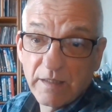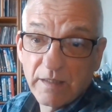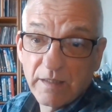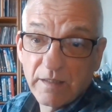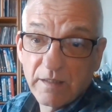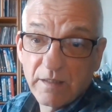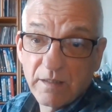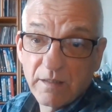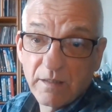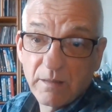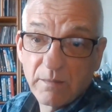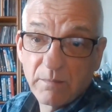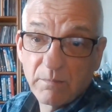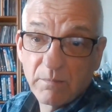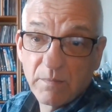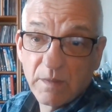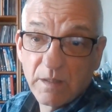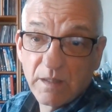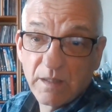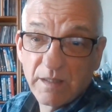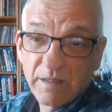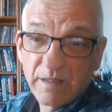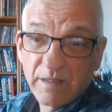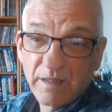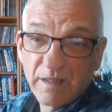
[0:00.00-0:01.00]
Um,
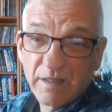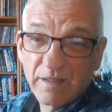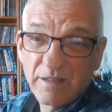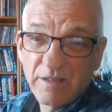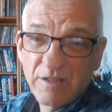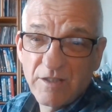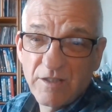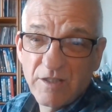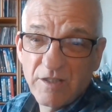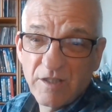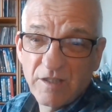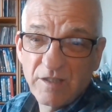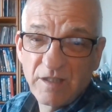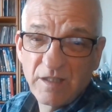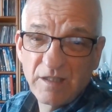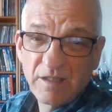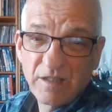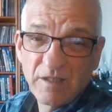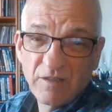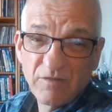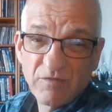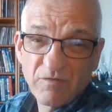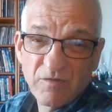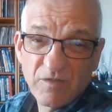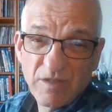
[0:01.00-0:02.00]
and I
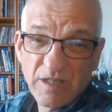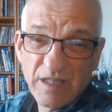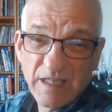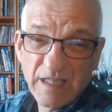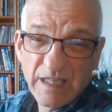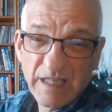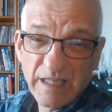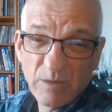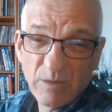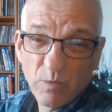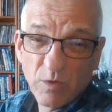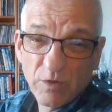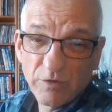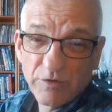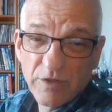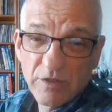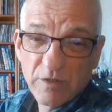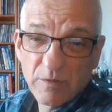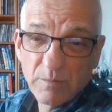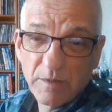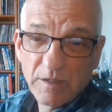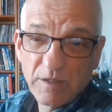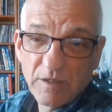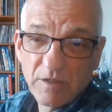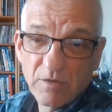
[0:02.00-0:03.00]
didn't really want
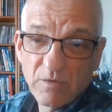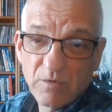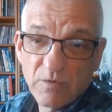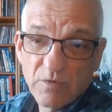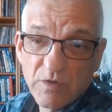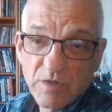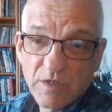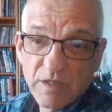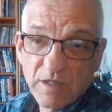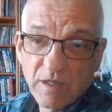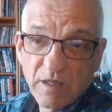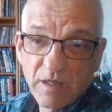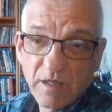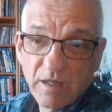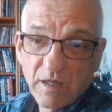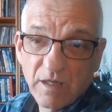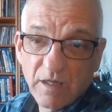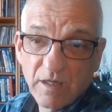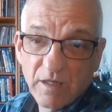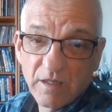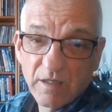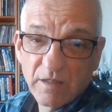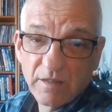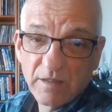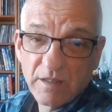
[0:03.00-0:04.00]
to be
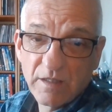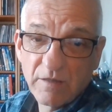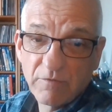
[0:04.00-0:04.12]
using a